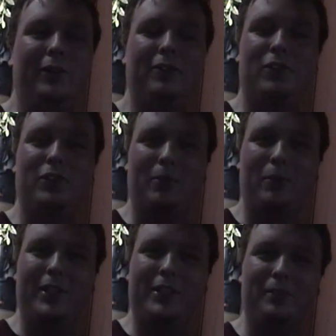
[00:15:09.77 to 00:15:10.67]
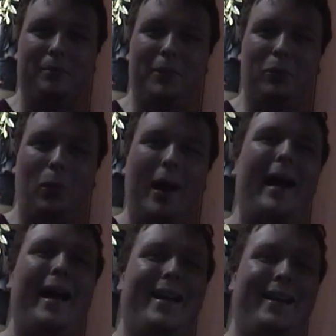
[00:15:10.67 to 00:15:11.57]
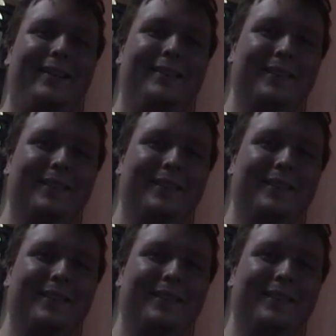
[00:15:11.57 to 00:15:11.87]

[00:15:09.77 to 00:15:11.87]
for some reason, but why?